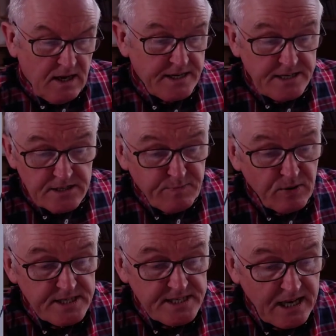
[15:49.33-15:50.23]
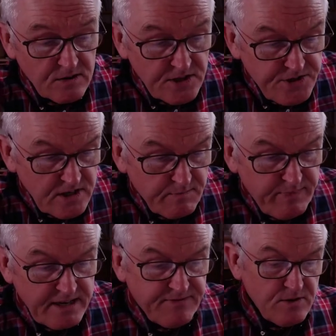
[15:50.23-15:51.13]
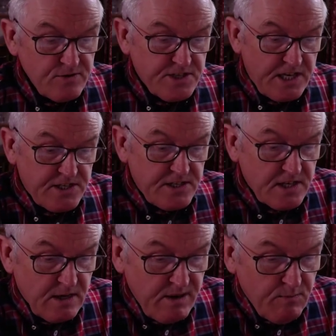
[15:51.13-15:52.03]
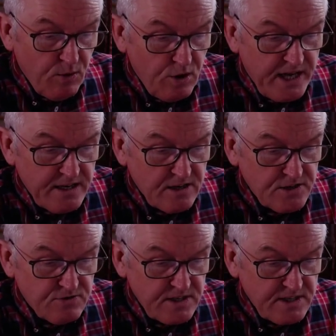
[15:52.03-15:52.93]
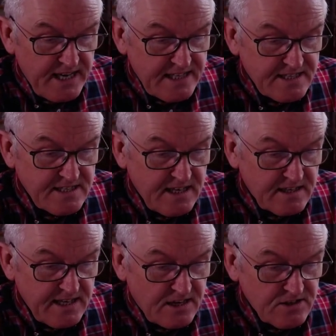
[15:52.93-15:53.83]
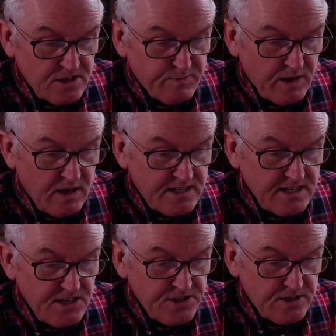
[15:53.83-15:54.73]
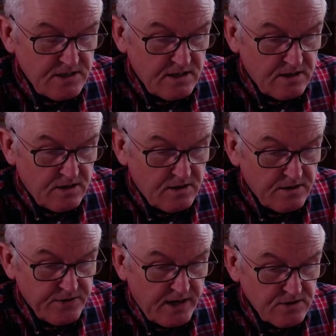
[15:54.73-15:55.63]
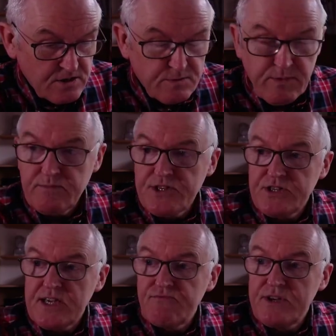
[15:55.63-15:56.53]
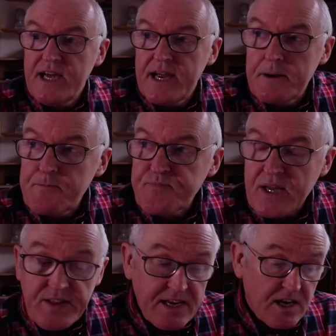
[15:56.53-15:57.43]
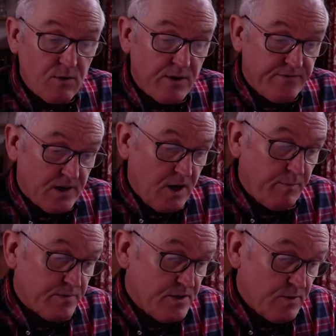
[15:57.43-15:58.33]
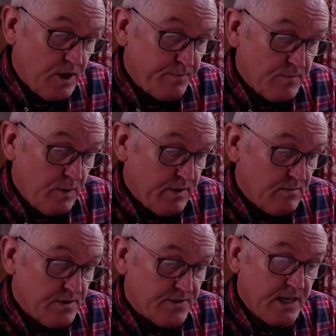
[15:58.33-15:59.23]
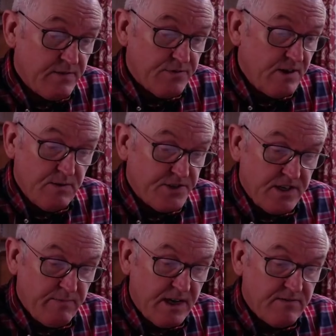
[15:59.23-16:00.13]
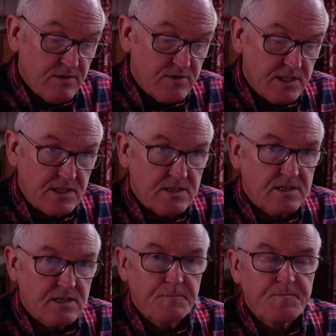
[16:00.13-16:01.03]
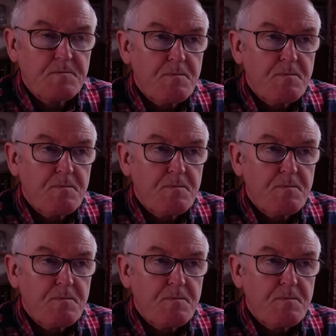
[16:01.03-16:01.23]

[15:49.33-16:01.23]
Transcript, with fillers: And he does point out that during a bad flu season, there can be more than 100 deaths and 1,000 hospitalisation, 1,000 hospital admissions every day, and that can go on for a couple of months, even 3 months in a bad flu season. So